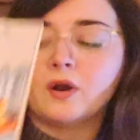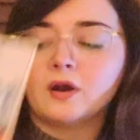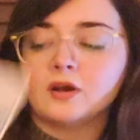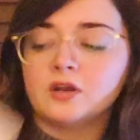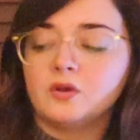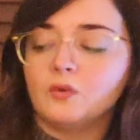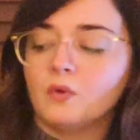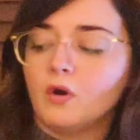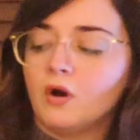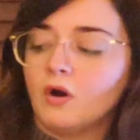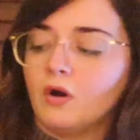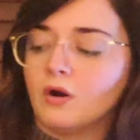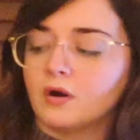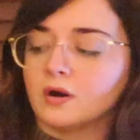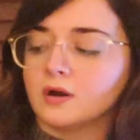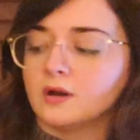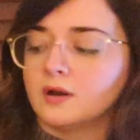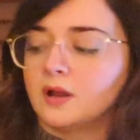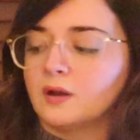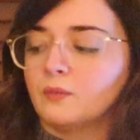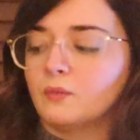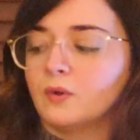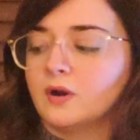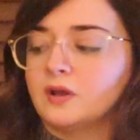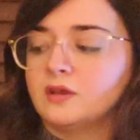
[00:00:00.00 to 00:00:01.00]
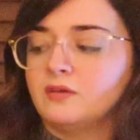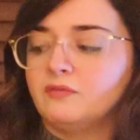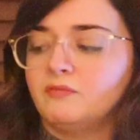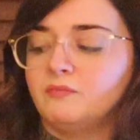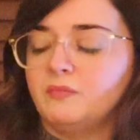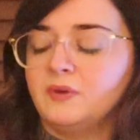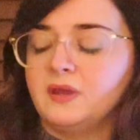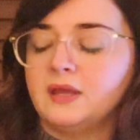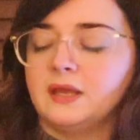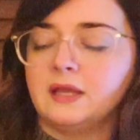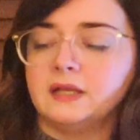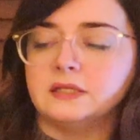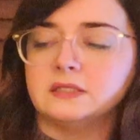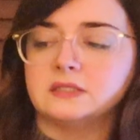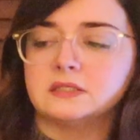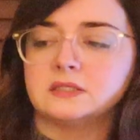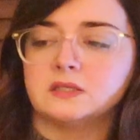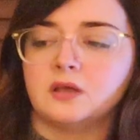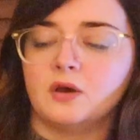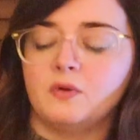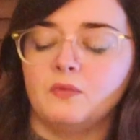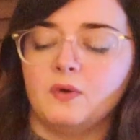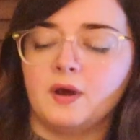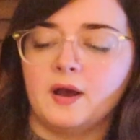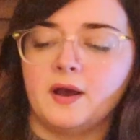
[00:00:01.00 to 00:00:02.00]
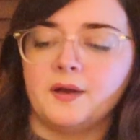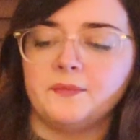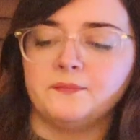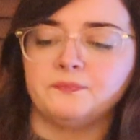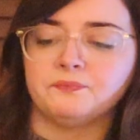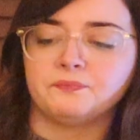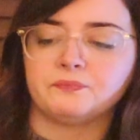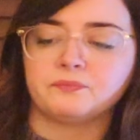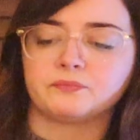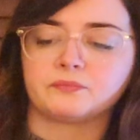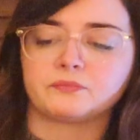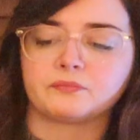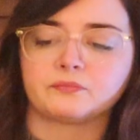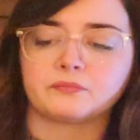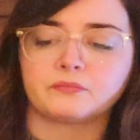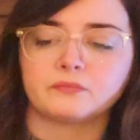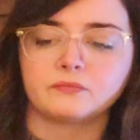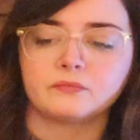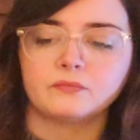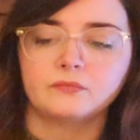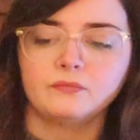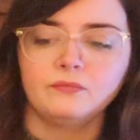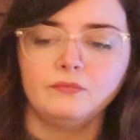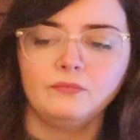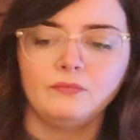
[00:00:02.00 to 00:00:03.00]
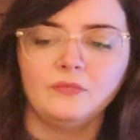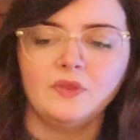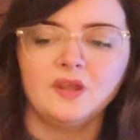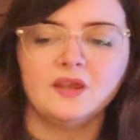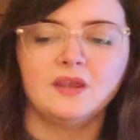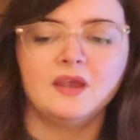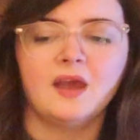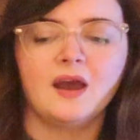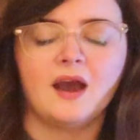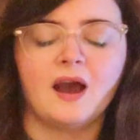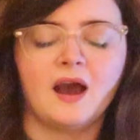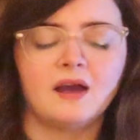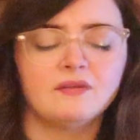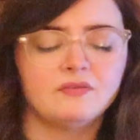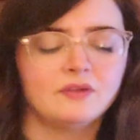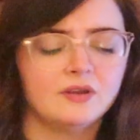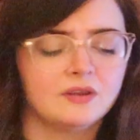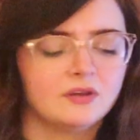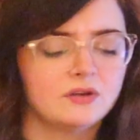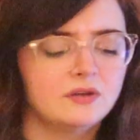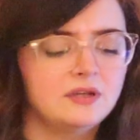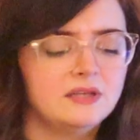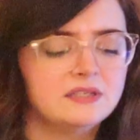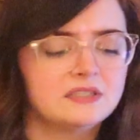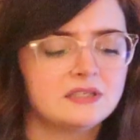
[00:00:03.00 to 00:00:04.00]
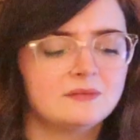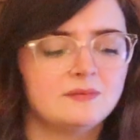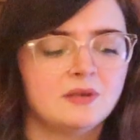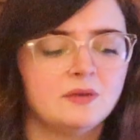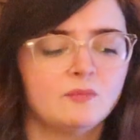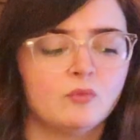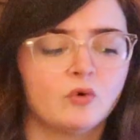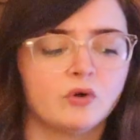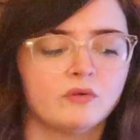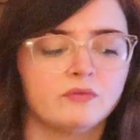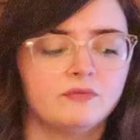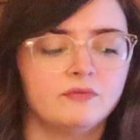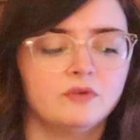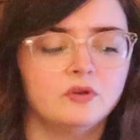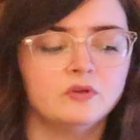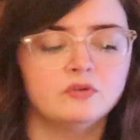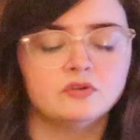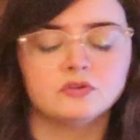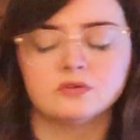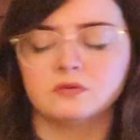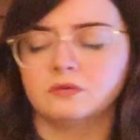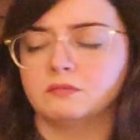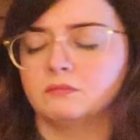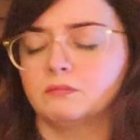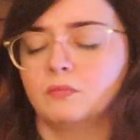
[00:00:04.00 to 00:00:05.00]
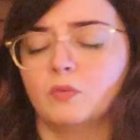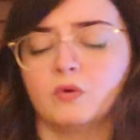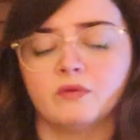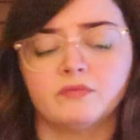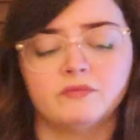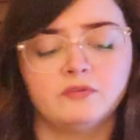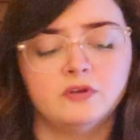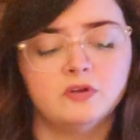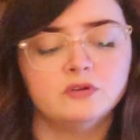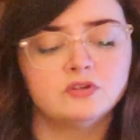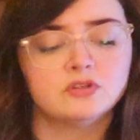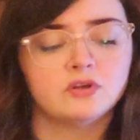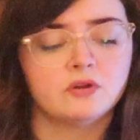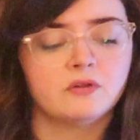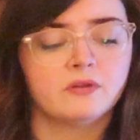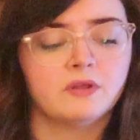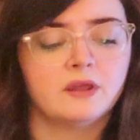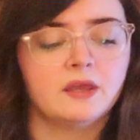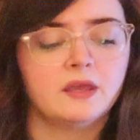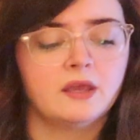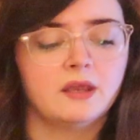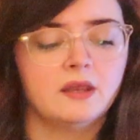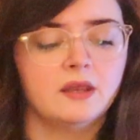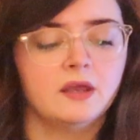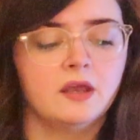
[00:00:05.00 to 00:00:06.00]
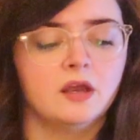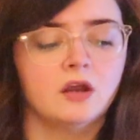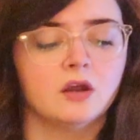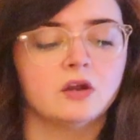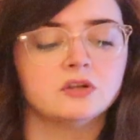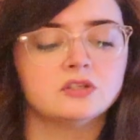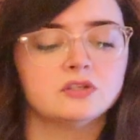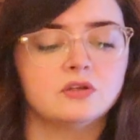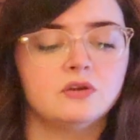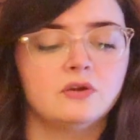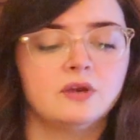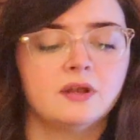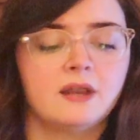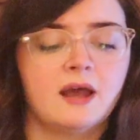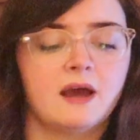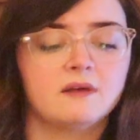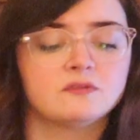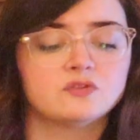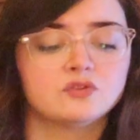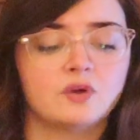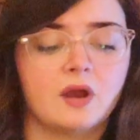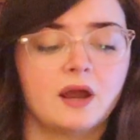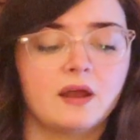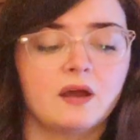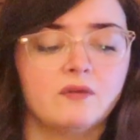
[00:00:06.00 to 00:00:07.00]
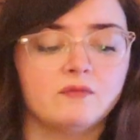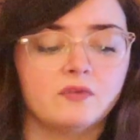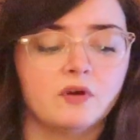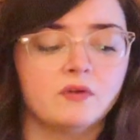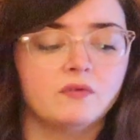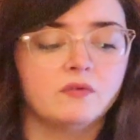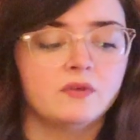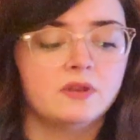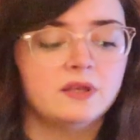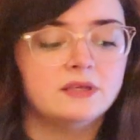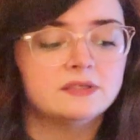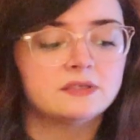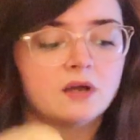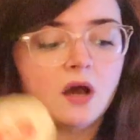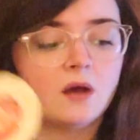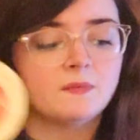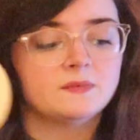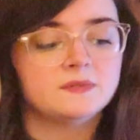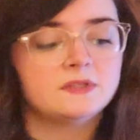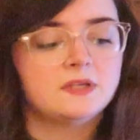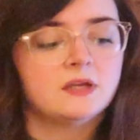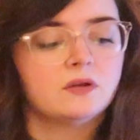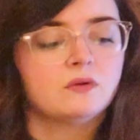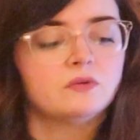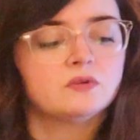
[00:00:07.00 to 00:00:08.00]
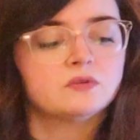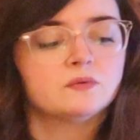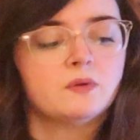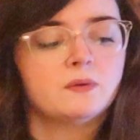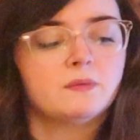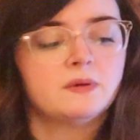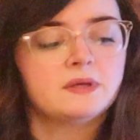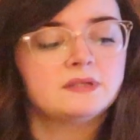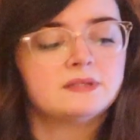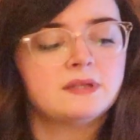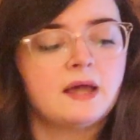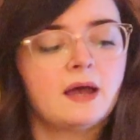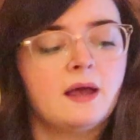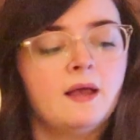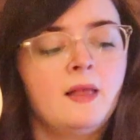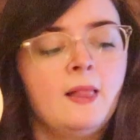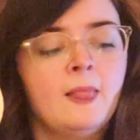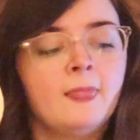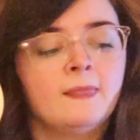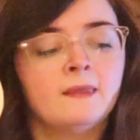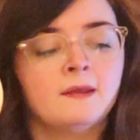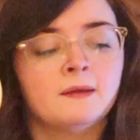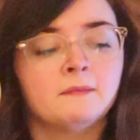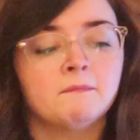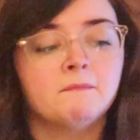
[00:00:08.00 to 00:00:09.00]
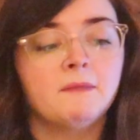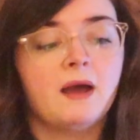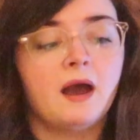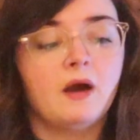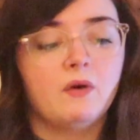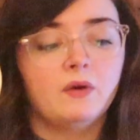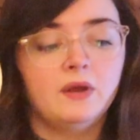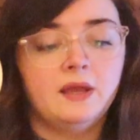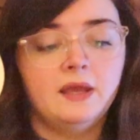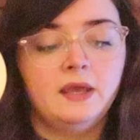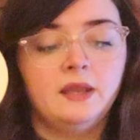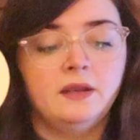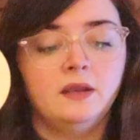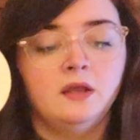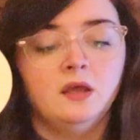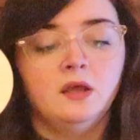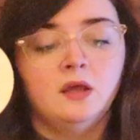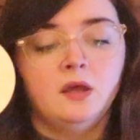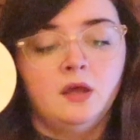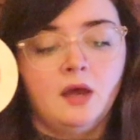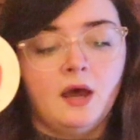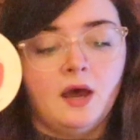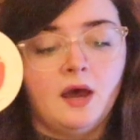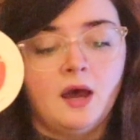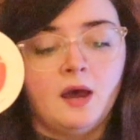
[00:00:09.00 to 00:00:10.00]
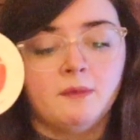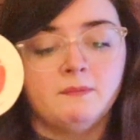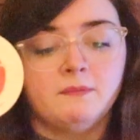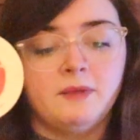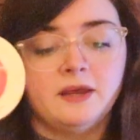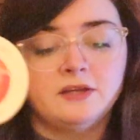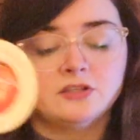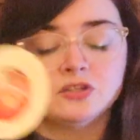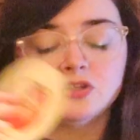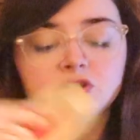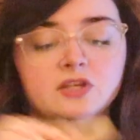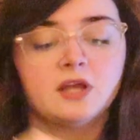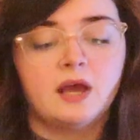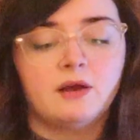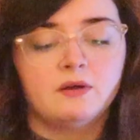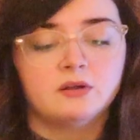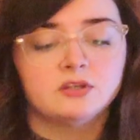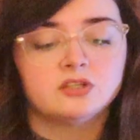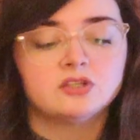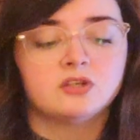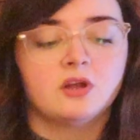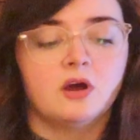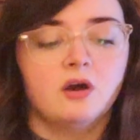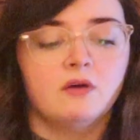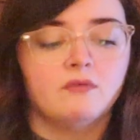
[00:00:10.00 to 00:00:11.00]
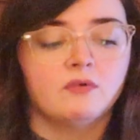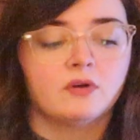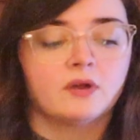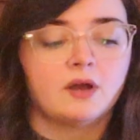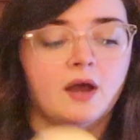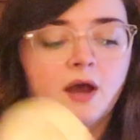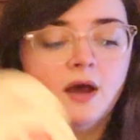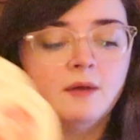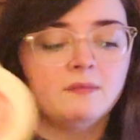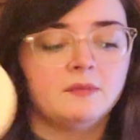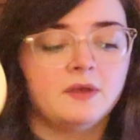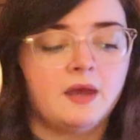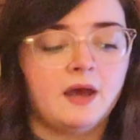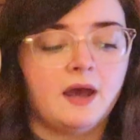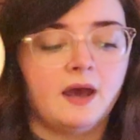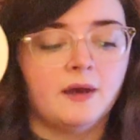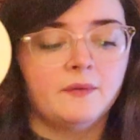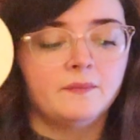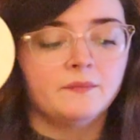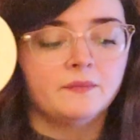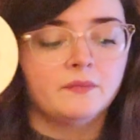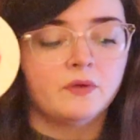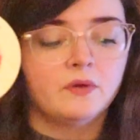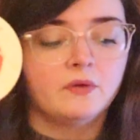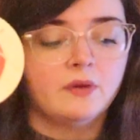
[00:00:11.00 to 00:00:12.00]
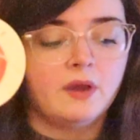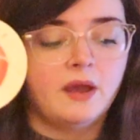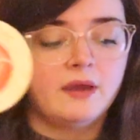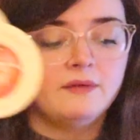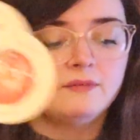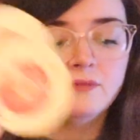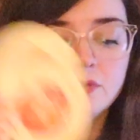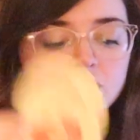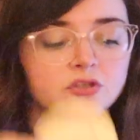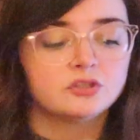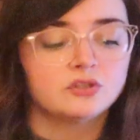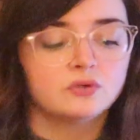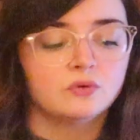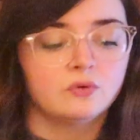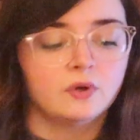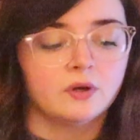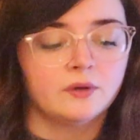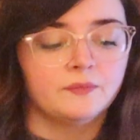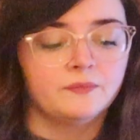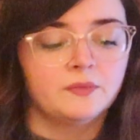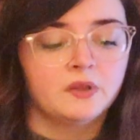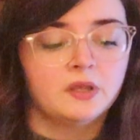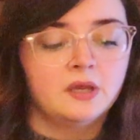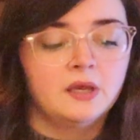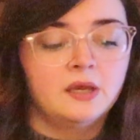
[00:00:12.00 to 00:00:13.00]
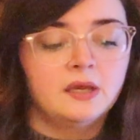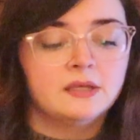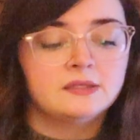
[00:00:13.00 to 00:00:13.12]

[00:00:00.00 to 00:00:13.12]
where you are and where you've been. So, um, yeah, I feel like there needs to be more future, more future thinking here so you can have triumph over these obstacles. What was that? Mountain, um, major challenge to overcome. Yeah, okay, for sure.